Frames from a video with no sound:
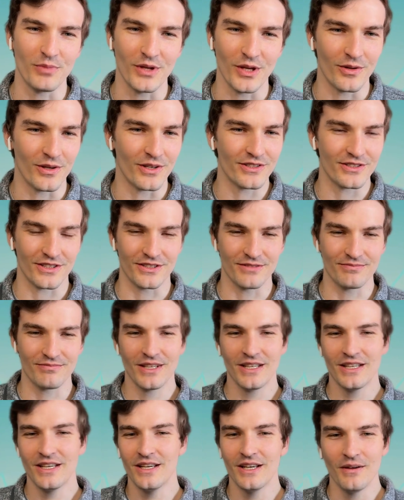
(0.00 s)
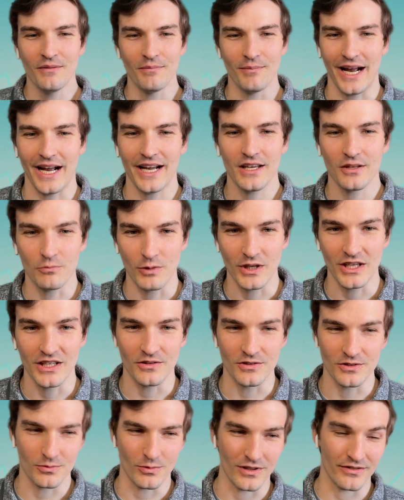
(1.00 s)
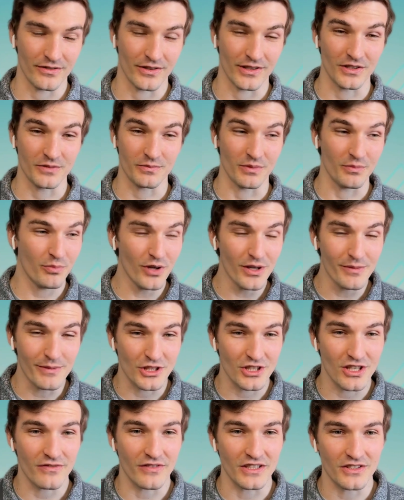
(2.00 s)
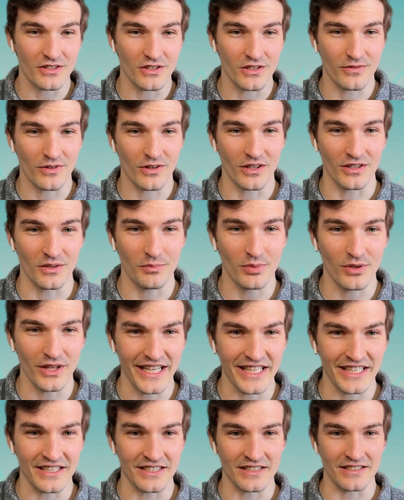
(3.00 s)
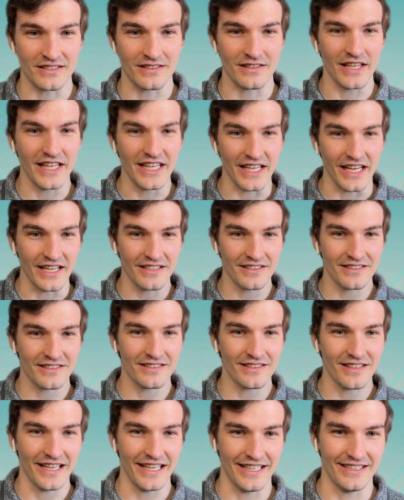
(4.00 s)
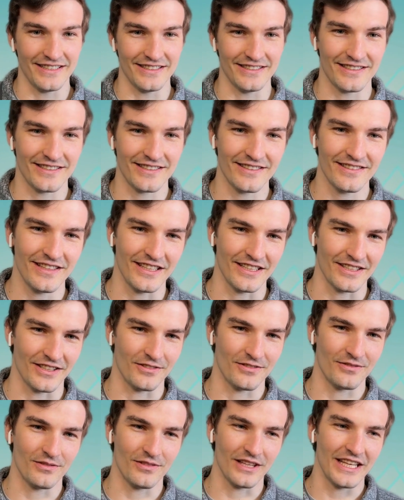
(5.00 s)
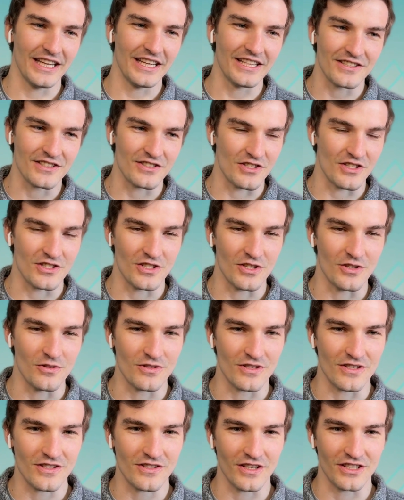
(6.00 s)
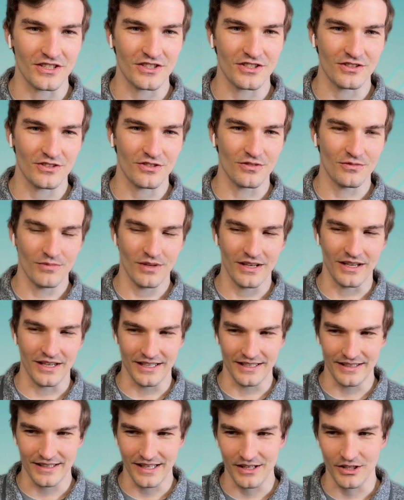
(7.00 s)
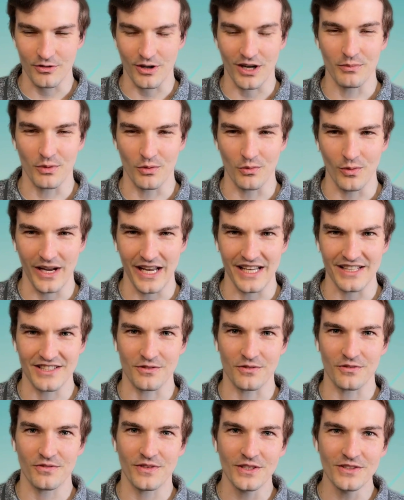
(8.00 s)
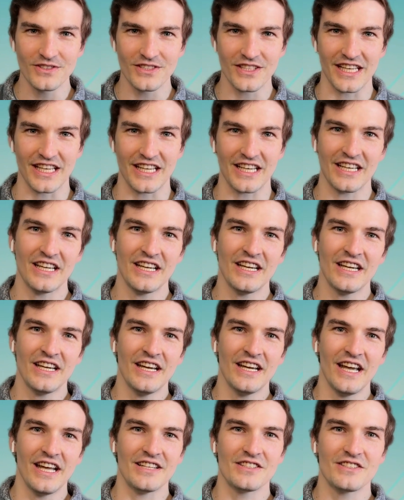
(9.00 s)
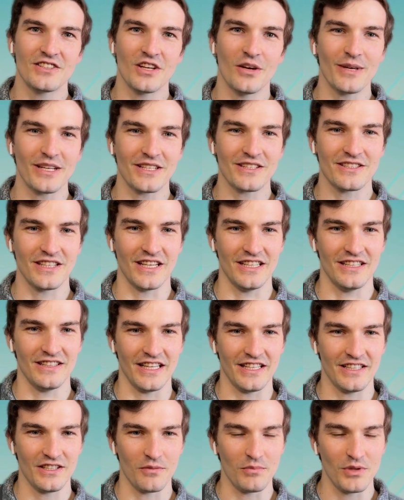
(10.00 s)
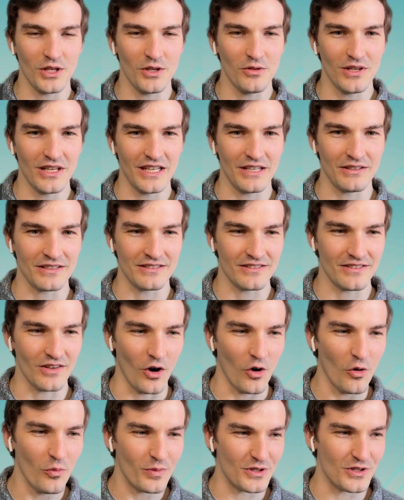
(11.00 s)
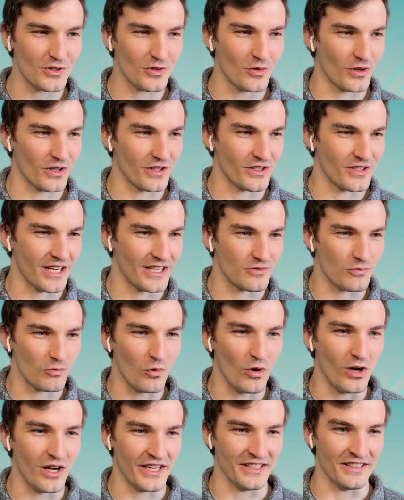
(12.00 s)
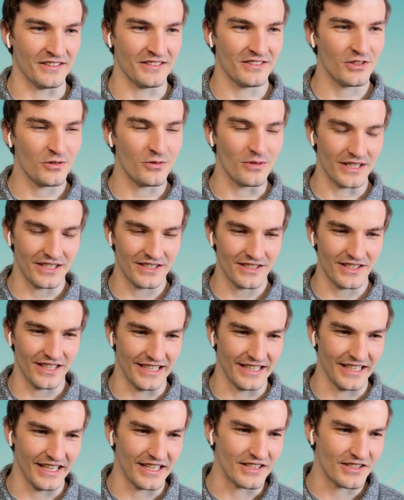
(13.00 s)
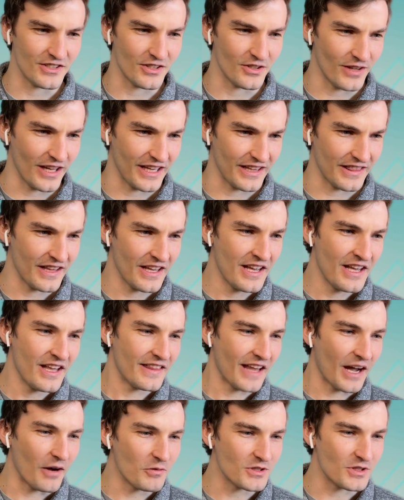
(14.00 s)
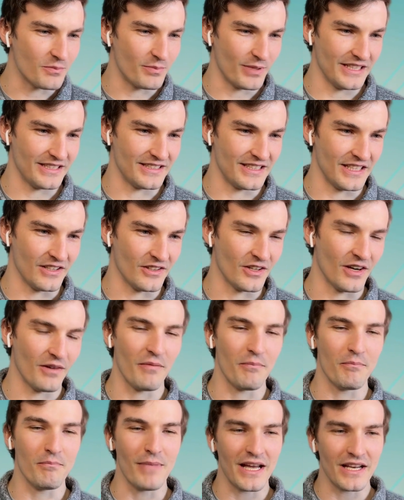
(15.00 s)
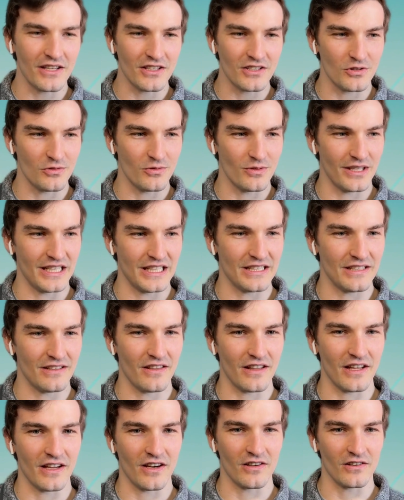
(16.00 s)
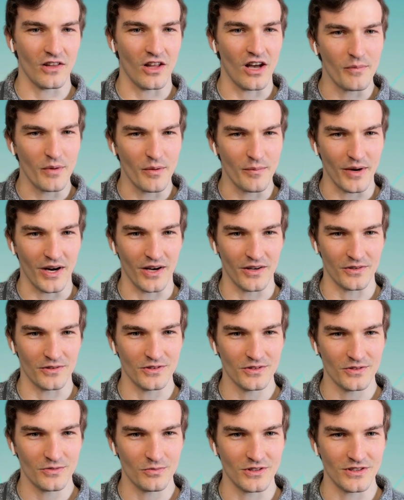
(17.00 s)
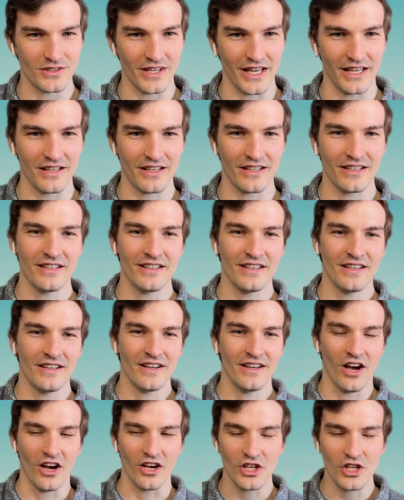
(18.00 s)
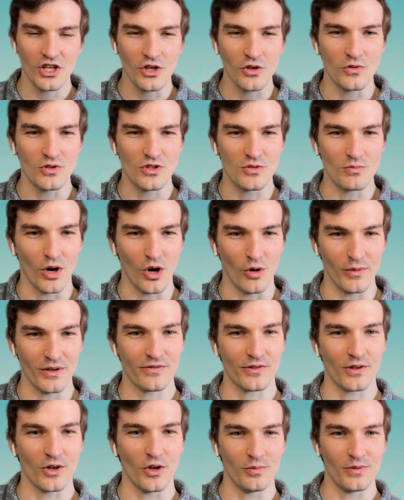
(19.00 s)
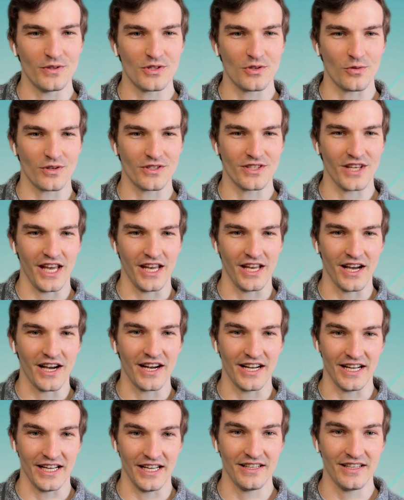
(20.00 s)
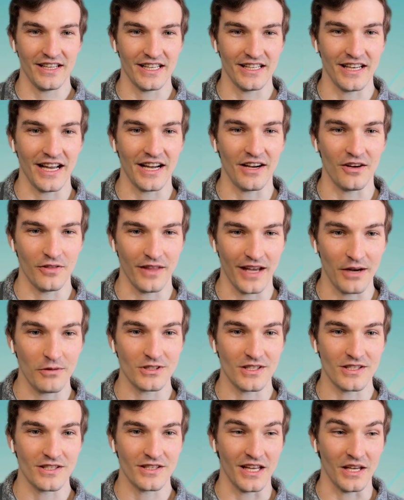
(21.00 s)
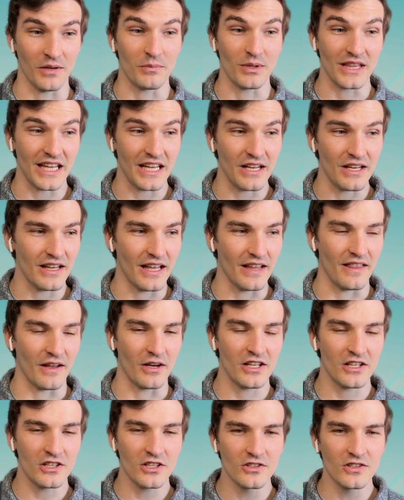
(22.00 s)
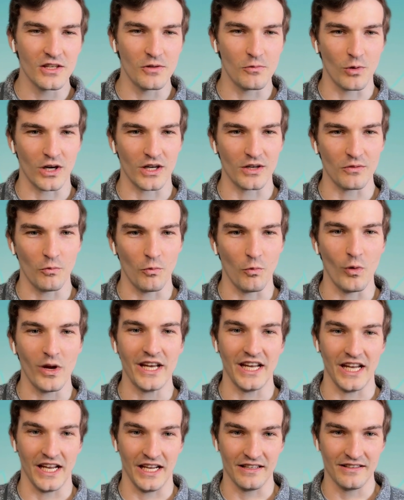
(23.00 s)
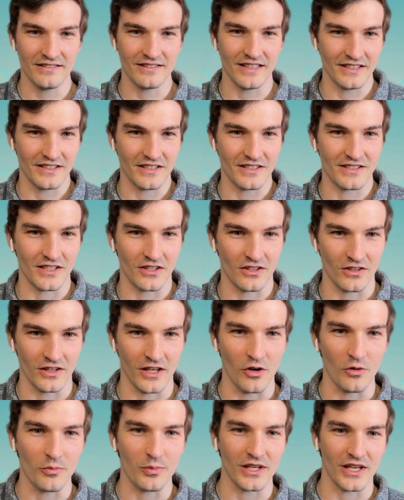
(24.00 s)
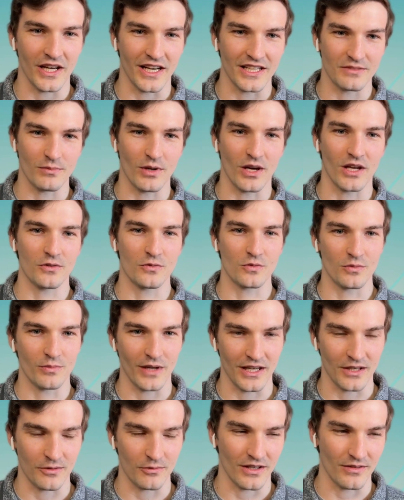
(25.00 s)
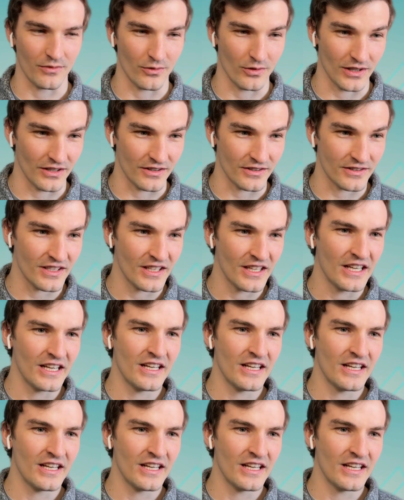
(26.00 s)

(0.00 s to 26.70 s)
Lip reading: computers are Mac and Windows, whatever else, but pretty much every server on the planet is Linux, and Linux is just used in such incredible ways. So it feels like, in some extent, like computing open source has won to an extent, and so like that was a big deal. Meta doing their Llama models was like a huge moment for open source AI and how that was a thing. But they clearly weren't winning necessarily. OpenAI's models were better, whatever else.